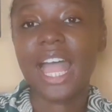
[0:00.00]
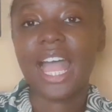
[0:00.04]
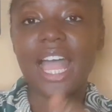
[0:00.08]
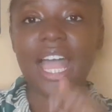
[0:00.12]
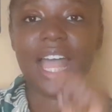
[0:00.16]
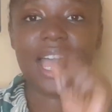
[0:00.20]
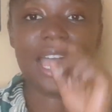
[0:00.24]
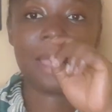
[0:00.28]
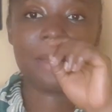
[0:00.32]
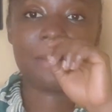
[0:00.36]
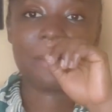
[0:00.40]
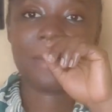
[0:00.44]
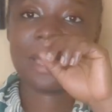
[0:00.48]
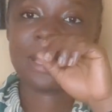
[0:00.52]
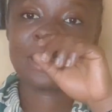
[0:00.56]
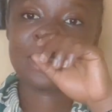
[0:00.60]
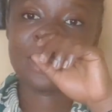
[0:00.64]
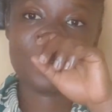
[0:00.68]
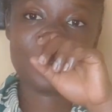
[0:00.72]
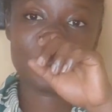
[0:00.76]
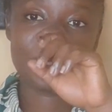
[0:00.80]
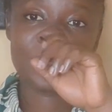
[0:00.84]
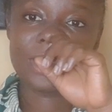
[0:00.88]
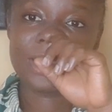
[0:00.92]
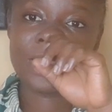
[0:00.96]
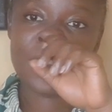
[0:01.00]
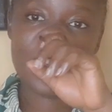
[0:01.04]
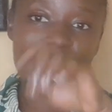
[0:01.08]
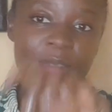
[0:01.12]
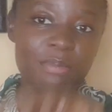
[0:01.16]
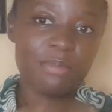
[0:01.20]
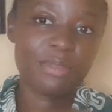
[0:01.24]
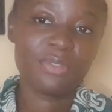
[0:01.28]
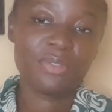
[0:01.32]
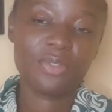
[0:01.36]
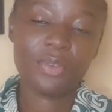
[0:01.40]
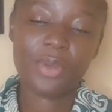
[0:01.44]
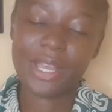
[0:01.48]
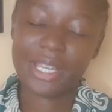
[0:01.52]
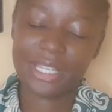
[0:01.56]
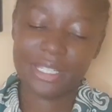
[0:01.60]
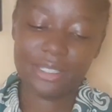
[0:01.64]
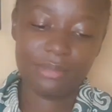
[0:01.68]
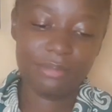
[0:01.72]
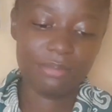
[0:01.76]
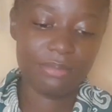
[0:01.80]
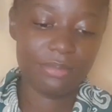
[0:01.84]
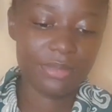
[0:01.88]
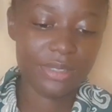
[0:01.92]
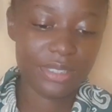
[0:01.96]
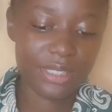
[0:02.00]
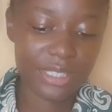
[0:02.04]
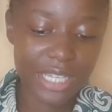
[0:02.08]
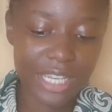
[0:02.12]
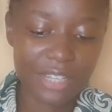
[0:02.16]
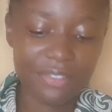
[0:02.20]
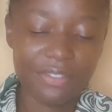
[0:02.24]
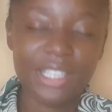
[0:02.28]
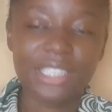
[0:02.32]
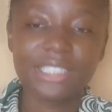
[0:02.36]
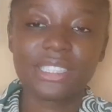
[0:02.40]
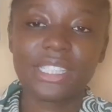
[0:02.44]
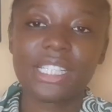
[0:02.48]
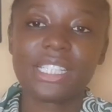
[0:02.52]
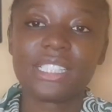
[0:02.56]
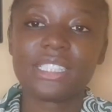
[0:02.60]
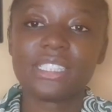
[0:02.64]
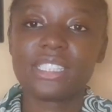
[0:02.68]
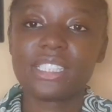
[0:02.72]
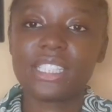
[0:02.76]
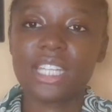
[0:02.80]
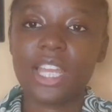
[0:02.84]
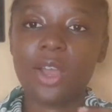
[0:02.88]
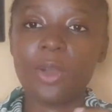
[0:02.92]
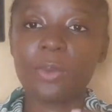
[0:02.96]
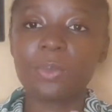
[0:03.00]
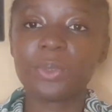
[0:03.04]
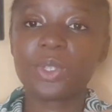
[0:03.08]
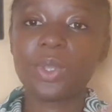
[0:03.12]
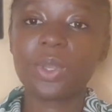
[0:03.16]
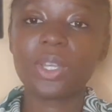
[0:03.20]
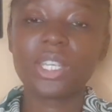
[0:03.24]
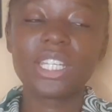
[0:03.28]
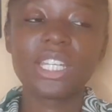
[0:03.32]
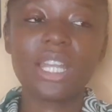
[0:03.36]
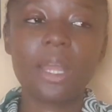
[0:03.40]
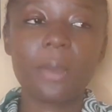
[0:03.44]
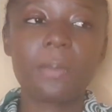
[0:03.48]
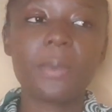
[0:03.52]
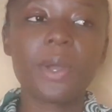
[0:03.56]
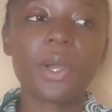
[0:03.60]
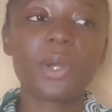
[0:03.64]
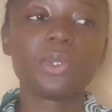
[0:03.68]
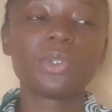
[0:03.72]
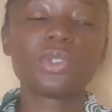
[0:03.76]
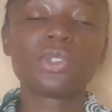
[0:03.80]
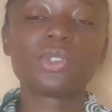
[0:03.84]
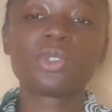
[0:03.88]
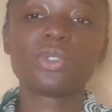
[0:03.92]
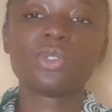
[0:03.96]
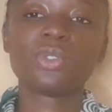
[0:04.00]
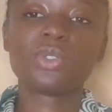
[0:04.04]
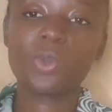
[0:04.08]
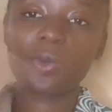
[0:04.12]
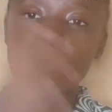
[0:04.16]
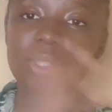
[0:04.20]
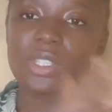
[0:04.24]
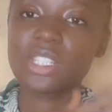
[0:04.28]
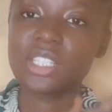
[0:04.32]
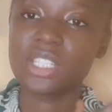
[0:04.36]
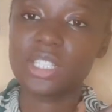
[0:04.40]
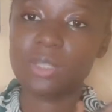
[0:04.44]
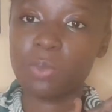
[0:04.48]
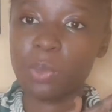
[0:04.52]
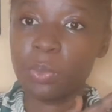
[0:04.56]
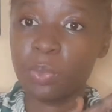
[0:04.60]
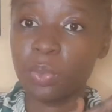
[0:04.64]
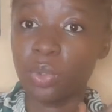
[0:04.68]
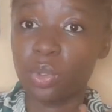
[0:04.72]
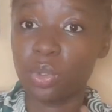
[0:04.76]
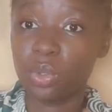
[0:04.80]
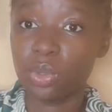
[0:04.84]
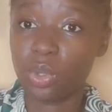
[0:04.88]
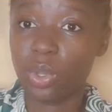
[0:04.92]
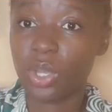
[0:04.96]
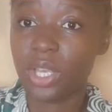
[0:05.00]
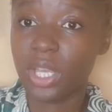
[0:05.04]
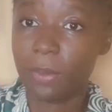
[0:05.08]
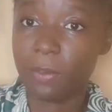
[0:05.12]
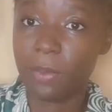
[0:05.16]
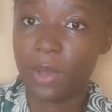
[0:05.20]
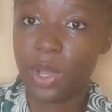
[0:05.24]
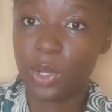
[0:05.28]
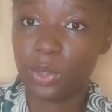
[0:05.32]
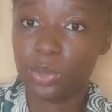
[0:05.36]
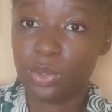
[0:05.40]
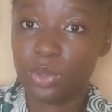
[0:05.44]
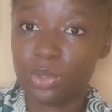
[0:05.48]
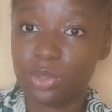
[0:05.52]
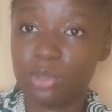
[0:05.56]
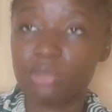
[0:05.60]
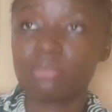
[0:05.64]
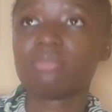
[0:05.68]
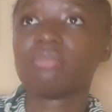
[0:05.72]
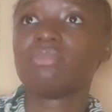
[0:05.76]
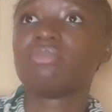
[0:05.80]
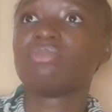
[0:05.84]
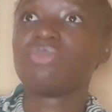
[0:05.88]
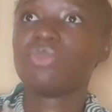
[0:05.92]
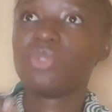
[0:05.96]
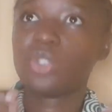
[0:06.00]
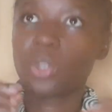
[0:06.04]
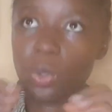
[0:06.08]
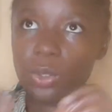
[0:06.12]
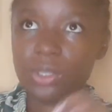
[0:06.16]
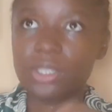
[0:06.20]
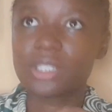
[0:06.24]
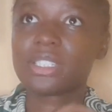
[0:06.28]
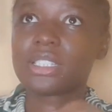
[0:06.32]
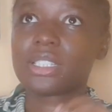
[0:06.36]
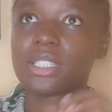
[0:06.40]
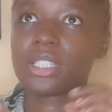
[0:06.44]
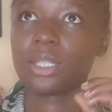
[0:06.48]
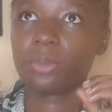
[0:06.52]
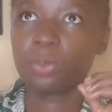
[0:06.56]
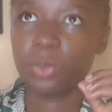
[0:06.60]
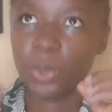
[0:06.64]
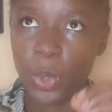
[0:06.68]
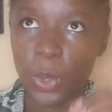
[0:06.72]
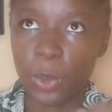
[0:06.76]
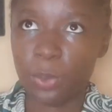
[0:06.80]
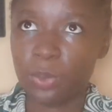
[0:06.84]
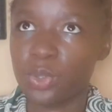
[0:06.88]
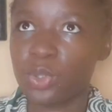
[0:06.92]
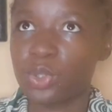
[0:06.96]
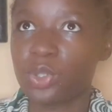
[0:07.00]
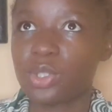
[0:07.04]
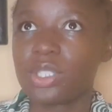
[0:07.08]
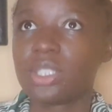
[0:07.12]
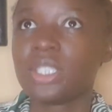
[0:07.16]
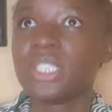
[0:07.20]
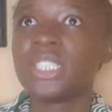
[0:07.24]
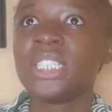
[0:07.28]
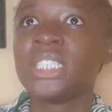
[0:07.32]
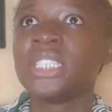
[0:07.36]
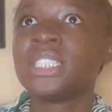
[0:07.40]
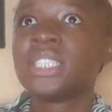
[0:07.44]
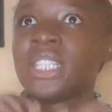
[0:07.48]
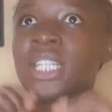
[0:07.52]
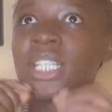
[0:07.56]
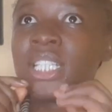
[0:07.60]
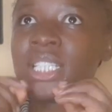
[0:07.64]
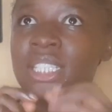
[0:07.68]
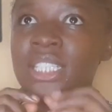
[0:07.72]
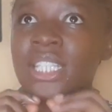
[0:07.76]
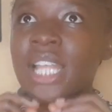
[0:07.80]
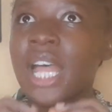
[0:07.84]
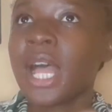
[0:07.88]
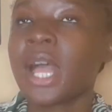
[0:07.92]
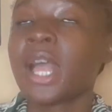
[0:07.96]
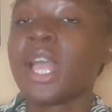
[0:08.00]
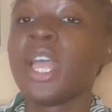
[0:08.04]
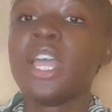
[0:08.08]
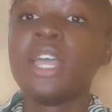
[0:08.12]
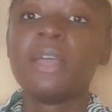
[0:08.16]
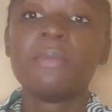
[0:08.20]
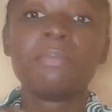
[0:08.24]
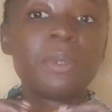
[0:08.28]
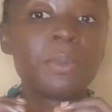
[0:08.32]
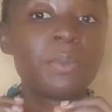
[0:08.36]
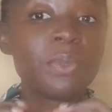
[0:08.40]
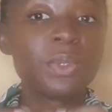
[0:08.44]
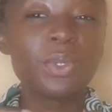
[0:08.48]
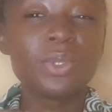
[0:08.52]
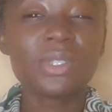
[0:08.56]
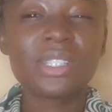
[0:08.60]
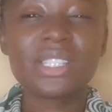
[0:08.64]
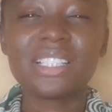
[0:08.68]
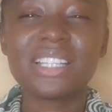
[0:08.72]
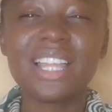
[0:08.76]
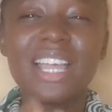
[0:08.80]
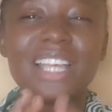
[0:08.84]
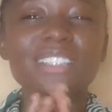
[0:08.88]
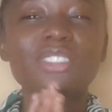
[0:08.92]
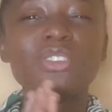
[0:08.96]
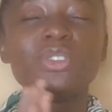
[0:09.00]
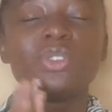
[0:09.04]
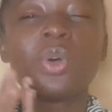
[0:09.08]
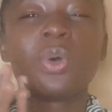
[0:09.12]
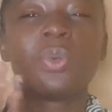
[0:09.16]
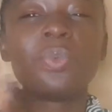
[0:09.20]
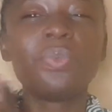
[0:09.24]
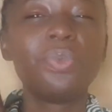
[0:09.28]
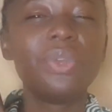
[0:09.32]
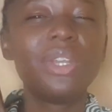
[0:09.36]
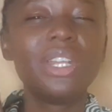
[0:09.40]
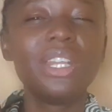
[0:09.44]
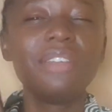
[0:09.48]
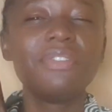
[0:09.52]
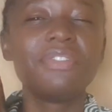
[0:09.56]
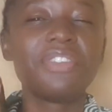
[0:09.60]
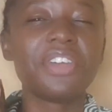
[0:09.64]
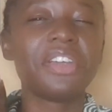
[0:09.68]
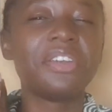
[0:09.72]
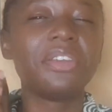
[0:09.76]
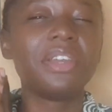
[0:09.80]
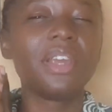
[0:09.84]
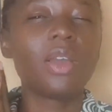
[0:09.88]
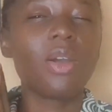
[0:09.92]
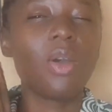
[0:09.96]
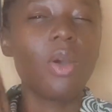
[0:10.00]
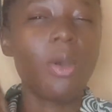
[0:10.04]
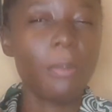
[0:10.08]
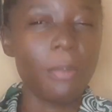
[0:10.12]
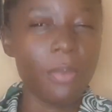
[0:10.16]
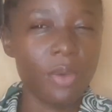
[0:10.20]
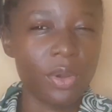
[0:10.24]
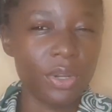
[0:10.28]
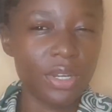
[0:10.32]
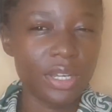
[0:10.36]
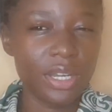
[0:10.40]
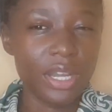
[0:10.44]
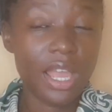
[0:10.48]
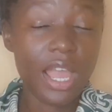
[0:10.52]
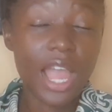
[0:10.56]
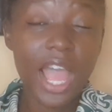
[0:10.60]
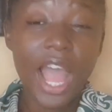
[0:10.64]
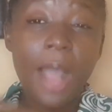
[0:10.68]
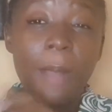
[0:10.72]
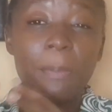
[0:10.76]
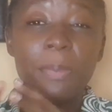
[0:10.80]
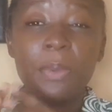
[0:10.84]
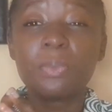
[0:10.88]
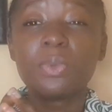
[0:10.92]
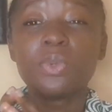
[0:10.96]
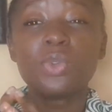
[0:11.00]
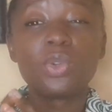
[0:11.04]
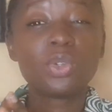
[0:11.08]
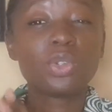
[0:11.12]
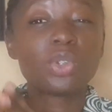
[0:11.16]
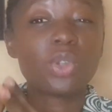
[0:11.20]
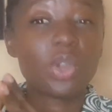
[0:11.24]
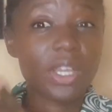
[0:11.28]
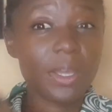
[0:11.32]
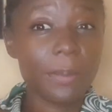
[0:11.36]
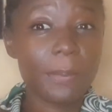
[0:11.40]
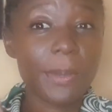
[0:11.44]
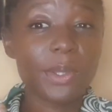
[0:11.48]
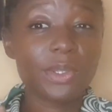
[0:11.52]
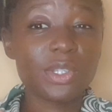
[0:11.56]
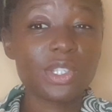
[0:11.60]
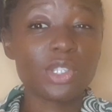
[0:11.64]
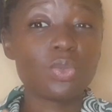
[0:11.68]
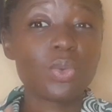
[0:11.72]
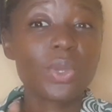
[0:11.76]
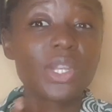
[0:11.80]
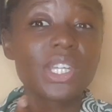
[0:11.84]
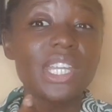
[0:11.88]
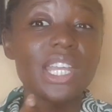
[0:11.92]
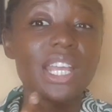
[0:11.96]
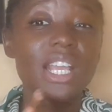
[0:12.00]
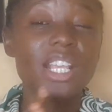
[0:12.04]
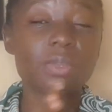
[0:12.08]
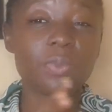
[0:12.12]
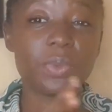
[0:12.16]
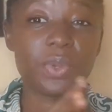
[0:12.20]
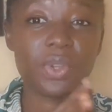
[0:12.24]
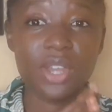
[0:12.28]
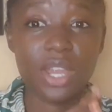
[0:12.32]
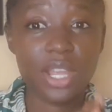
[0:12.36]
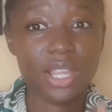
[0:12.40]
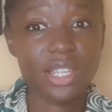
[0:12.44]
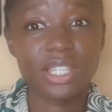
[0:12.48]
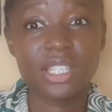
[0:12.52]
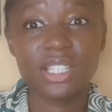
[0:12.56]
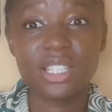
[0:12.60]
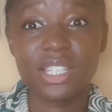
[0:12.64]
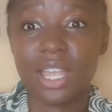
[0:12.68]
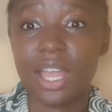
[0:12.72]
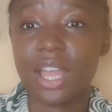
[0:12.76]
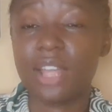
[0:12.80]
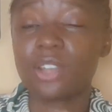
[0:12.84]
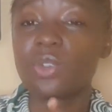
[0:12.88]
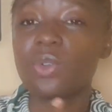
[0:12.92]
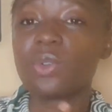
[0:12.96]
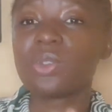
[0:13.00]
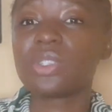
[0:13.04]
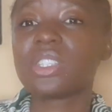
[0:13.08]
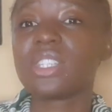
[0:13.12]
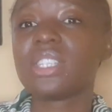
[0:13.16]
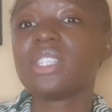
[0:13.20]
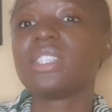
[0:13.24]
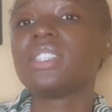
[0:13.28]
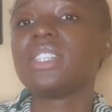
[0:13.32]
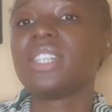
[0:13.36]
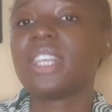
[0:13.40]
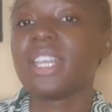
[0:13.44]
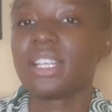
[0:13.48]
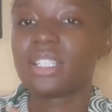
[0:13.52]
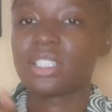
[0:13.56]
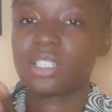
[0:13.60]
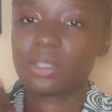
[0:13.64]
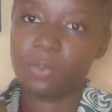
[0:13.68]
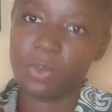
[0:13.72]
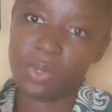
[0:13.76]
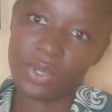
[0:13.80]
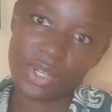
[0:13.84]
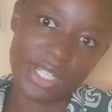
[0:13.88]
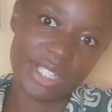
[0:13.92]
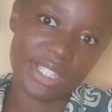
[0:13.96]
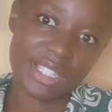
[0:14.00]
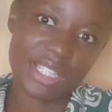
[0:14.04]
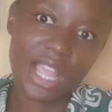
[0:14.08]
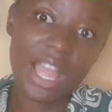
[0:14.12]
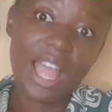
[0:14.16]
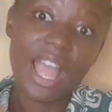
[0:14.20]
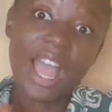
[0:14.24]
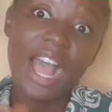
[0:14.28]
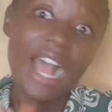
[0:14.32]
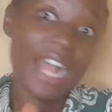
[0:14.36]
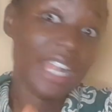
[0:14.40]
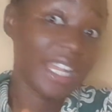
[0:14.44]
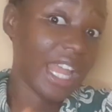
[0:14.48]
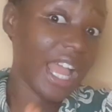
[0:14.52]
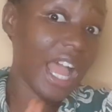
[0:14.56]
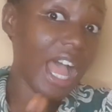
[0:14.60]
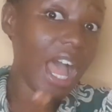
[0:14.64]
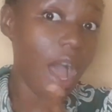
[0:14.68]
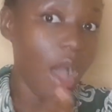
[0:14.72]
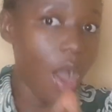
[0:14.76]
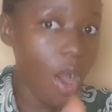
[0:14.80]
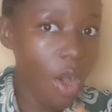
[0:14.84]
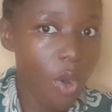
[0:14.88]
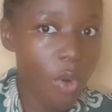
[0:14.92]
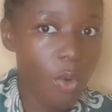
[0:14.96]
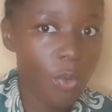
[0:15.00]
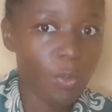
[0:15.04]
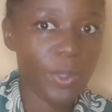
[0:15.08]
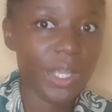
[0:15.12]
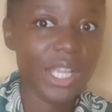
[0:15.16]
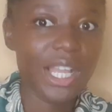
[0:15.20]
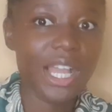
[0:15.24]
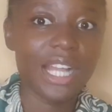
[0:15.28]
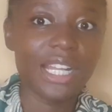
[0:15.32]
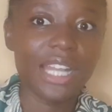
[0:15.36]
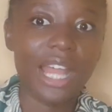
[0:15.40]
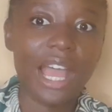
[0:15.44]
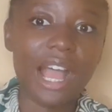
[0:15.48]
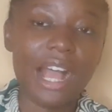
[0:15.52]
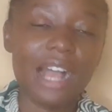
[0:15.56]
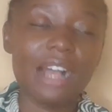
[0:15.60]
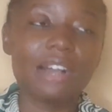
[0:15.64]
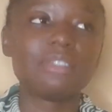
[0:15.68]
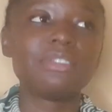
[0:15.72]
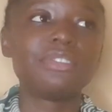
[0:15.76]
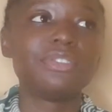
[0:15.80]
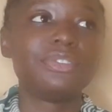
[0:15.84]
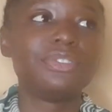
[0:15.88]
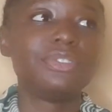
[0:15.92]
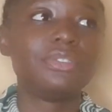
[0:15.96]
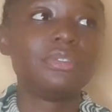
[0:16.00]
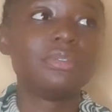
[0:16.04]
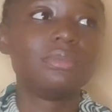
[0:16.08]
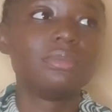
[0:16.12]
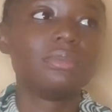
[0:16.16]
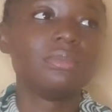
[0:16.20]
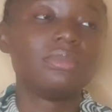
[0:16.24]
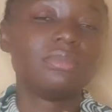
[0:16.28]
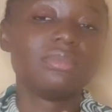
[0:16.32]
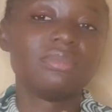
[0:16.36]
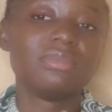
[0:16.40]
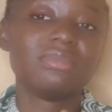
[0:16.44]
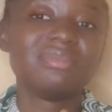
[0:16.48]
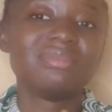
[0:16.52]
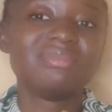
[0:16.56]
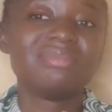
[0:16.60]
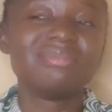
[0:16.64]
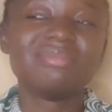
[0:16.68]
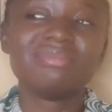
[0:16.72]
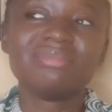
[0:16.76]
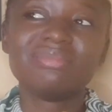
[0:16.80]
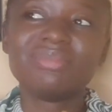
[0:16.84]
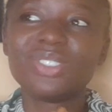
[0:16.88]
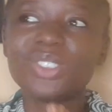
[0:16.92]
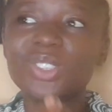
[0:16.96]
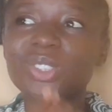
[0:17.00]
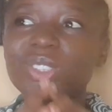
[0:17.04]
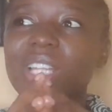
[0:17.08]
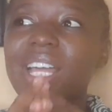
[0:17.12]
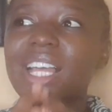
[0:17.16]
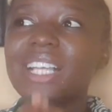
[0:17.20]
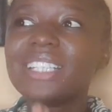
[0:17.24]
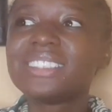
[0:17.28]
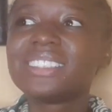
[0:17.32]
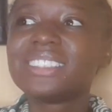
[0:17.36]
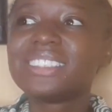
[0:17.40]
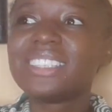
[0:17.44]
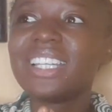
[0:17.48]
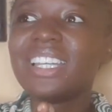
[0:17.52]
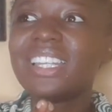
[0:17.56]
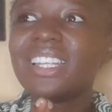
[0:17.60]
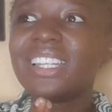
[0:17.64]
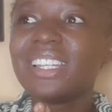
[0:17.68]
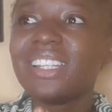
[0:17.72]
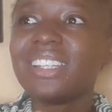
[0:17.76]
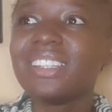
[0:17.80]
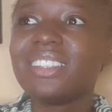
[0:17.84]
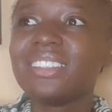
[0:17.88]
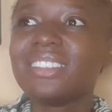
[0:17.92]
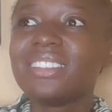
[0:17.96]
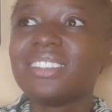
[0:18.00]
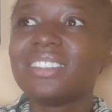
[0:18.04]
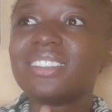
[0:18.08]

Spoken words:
I am, as I was saying before I diverted, I'll be talking about those things people don't talk about, those symptoms, the things that people don't see, that is not really very common, and people don't talk about it when they experience it, and those things they experience, and how we can have, should I say,